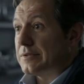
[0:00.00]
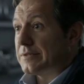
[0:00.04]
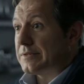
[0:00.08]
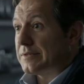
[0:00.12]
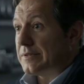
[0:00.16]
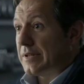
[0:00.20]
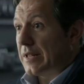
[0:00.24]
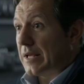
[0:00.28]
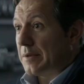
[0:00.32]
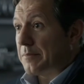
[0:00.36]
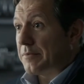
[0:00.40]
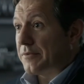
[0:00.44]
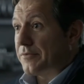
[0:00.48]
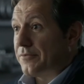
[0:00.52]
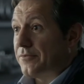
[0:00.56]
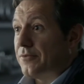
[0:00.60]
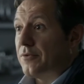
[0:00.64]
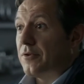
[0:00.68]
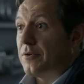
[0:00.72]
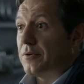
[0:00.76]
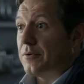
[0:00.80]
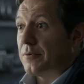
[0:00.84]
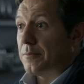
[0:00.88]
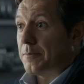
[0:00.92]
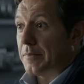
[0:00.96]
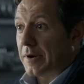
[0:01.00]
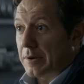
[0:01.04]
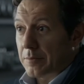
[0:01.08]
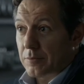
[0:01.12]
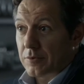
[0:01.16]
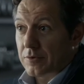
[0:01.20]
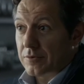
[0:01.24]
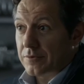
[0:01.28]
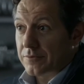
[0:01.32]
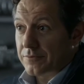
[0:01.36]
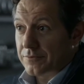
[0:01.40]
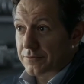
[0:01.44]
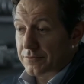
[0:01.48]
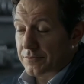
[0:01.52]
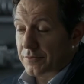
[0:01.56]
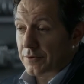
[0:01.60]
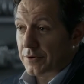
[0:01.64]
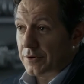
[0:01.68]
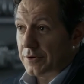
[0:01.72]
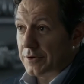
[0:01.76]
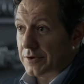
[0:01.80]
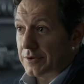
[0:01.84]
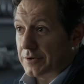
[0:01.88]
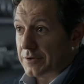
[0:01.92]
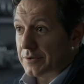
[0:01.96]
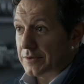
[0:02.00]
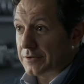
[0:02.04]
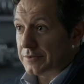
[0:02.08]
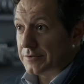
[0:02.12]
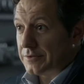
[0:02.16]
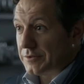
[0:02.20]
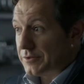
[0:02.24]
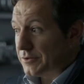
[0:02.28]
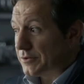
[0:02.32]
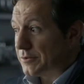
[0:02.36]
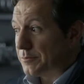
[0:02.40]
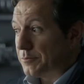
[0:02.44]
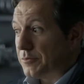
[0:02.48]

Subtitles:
slab for marble for this